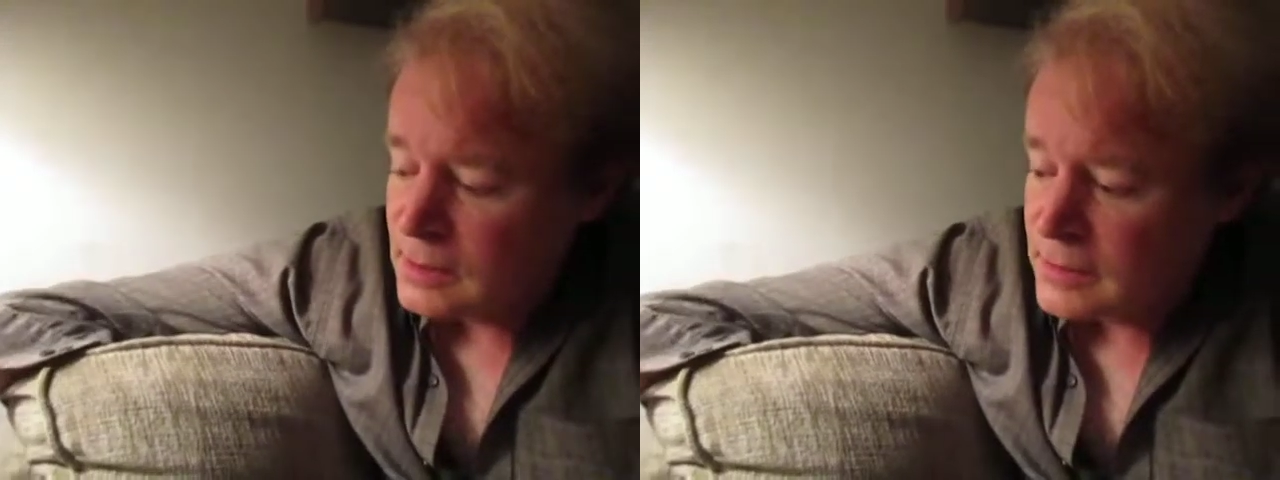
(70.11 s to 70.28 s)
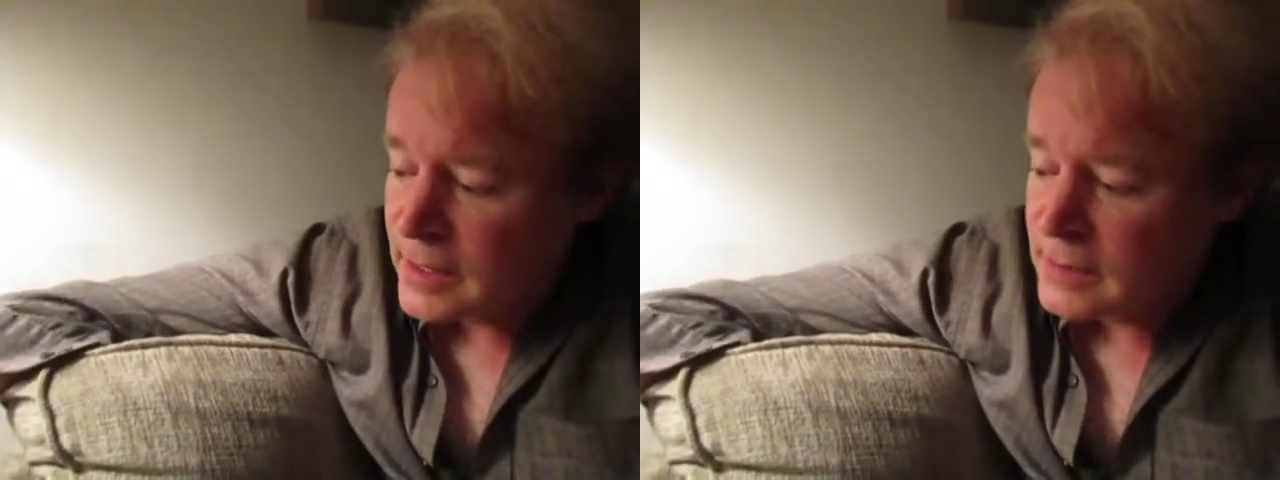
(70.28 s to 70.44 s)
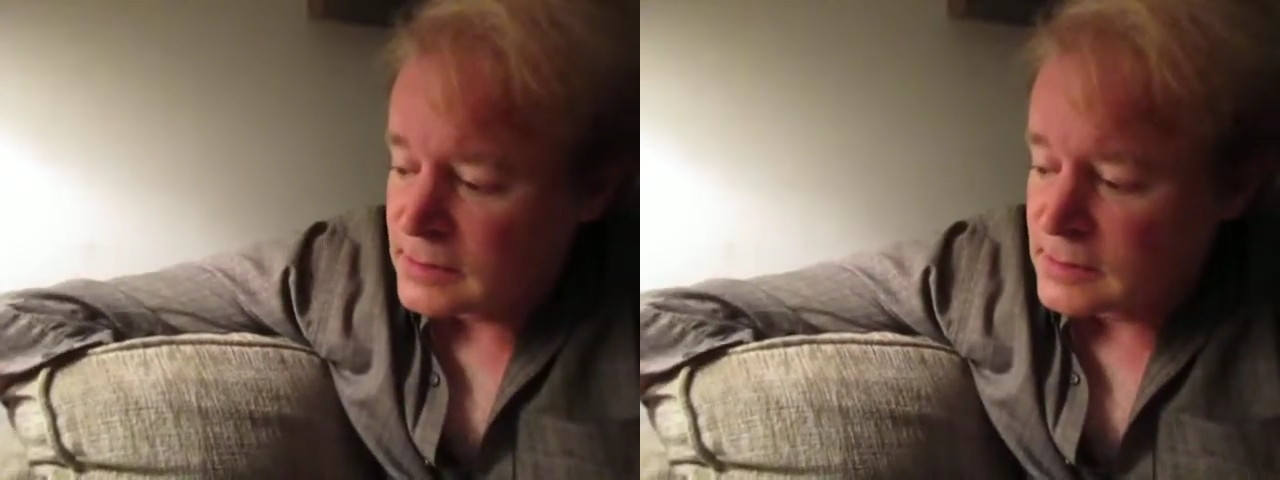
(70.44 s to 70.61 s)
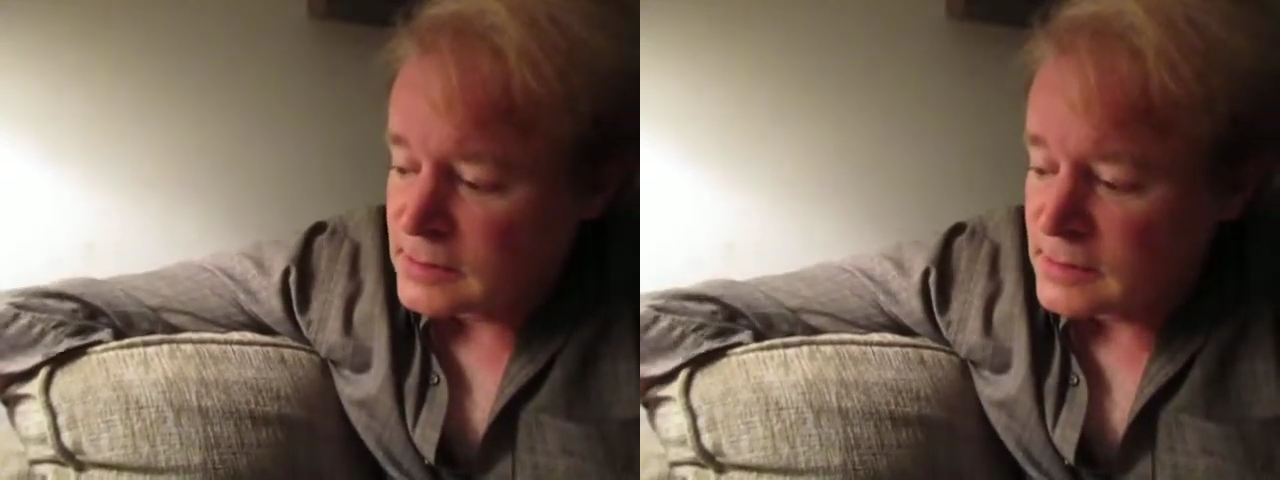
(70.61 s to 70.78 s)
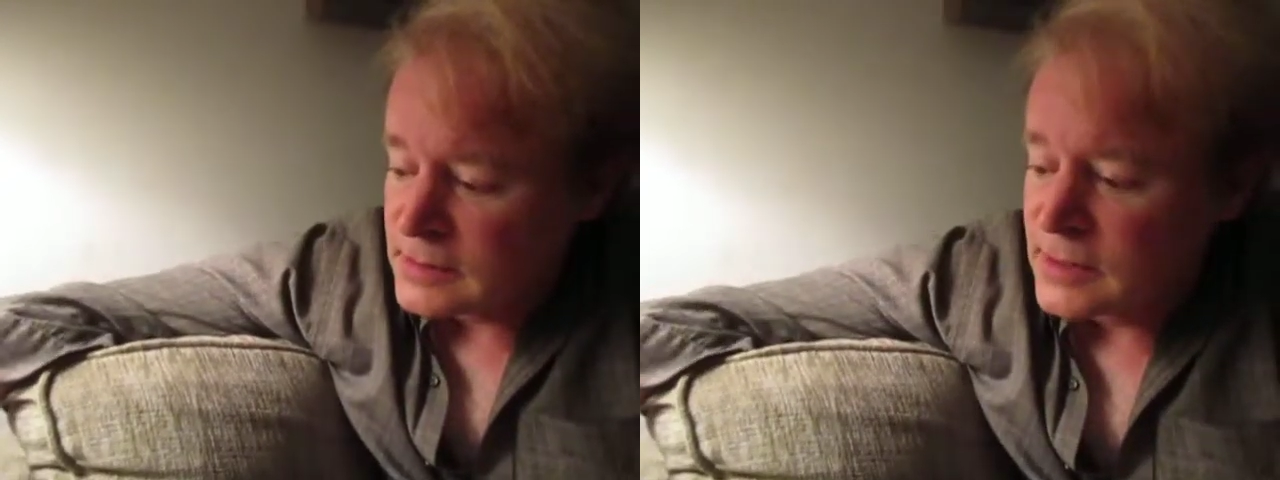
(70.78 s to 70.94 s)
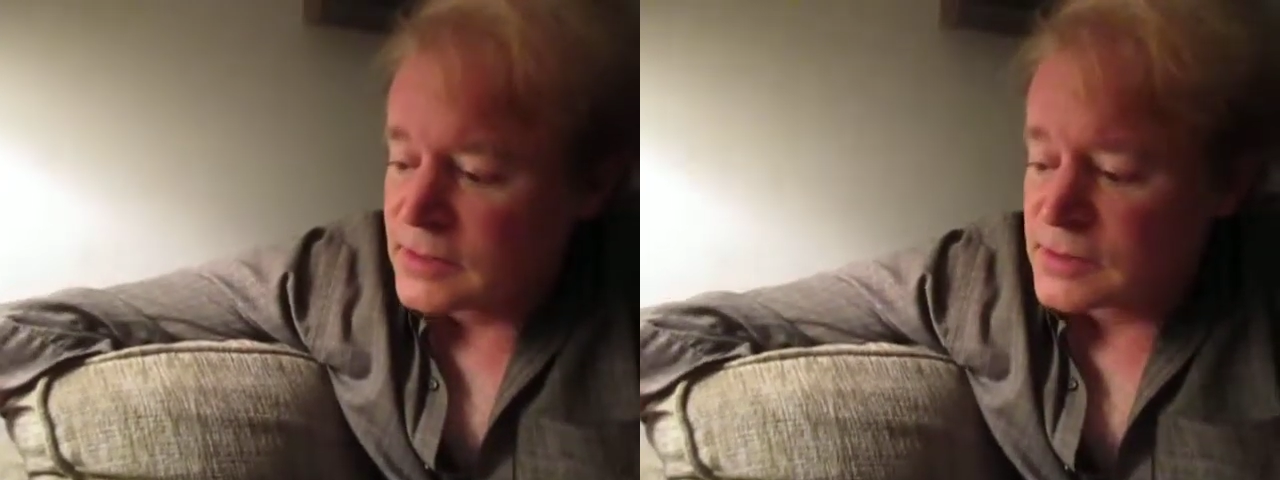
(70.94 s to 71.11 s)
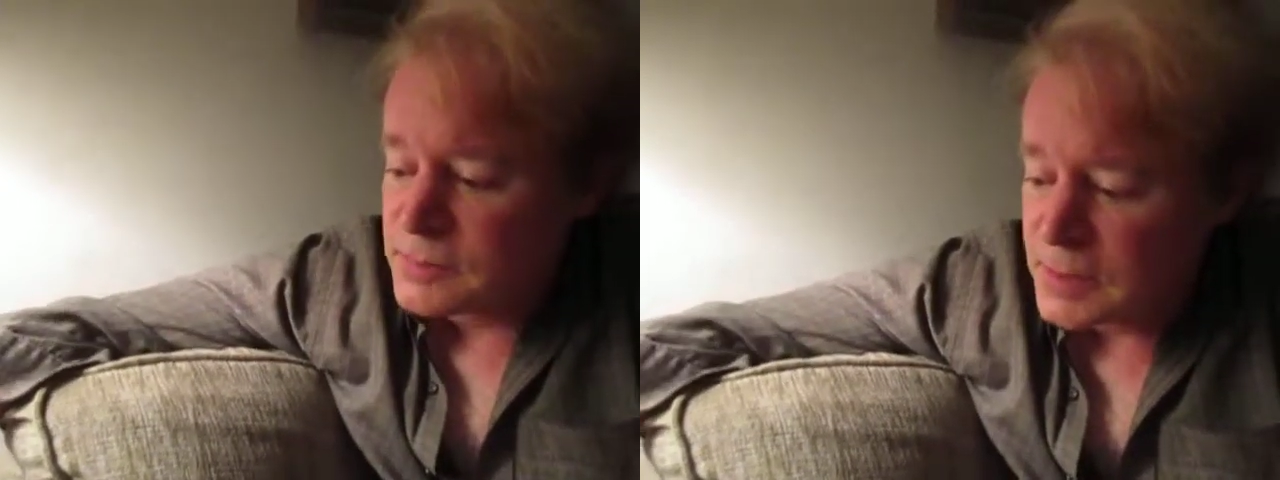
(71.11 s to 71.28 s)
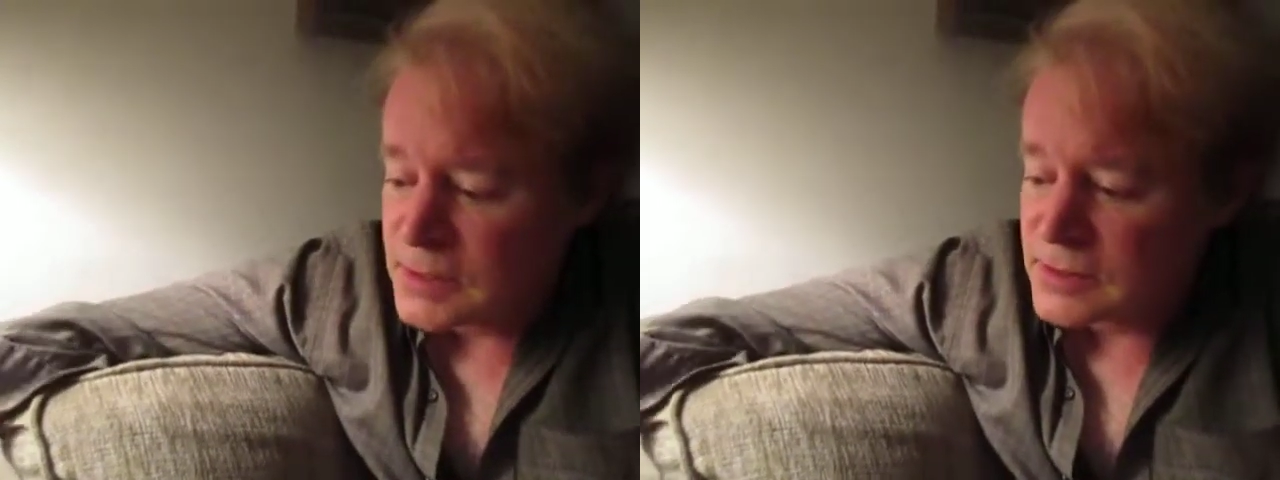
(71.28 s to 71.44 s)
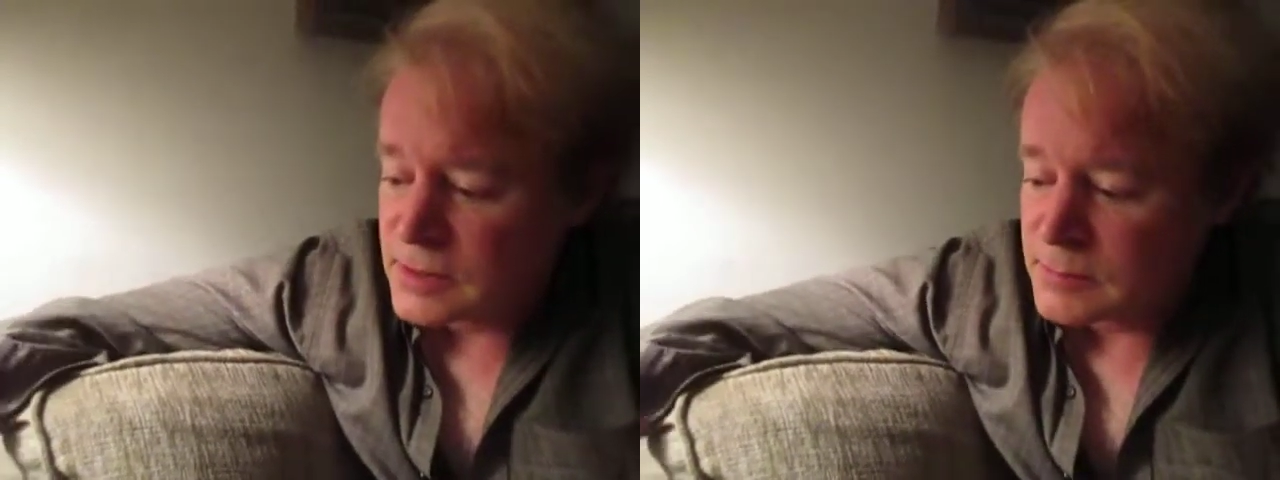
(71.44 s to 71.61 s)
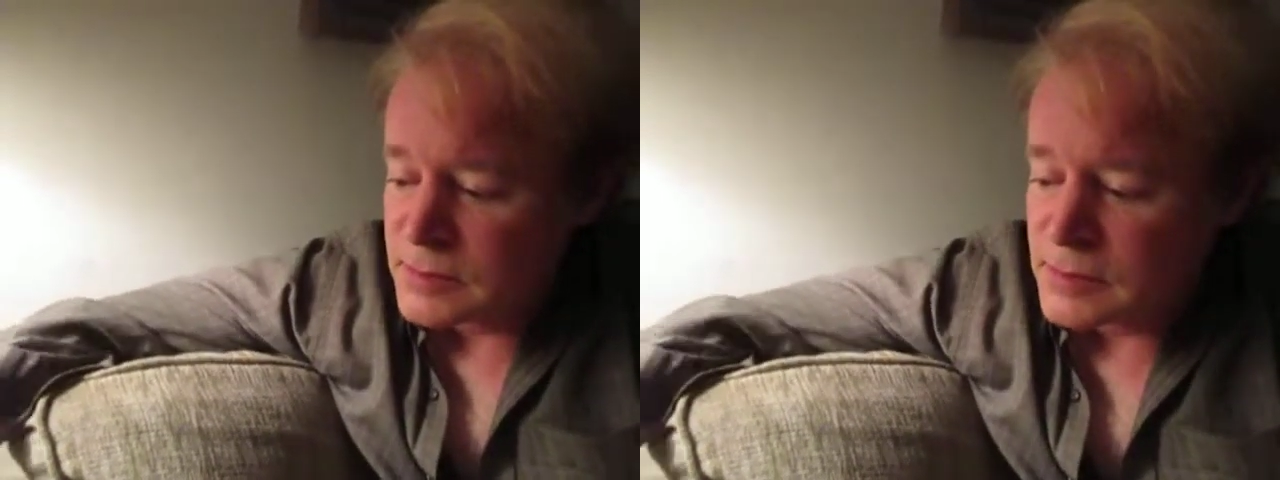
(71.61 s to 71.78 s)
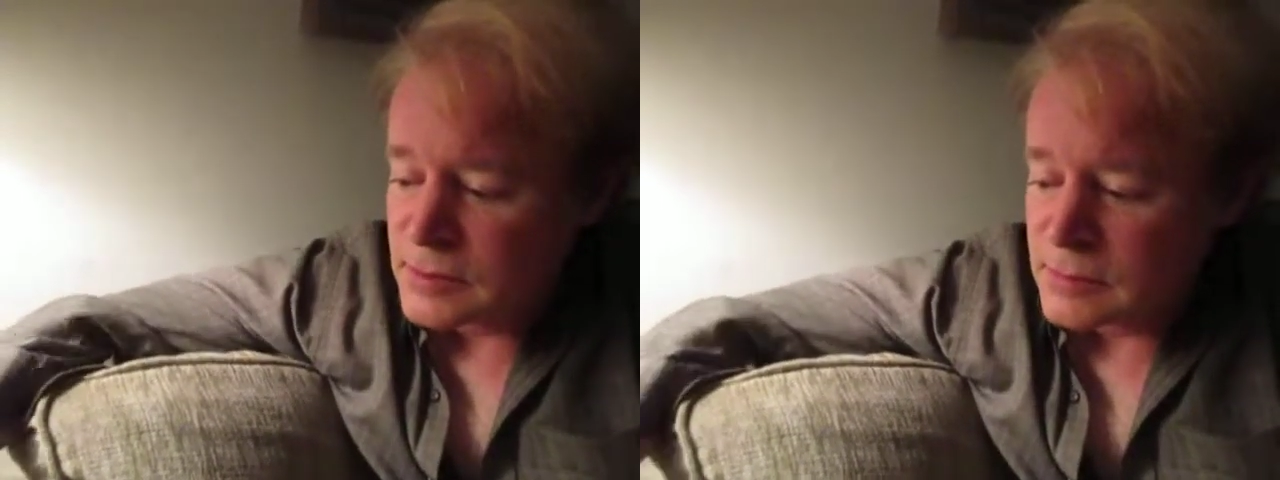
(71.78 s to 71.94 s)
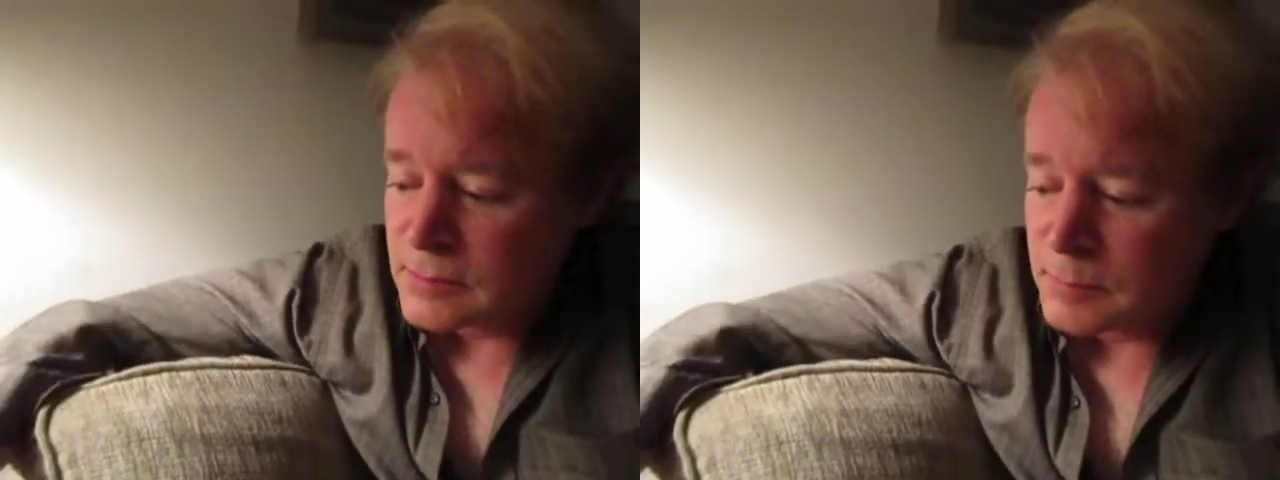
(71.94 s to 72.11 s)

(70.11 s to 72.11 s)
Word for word: that uh, tells Muslims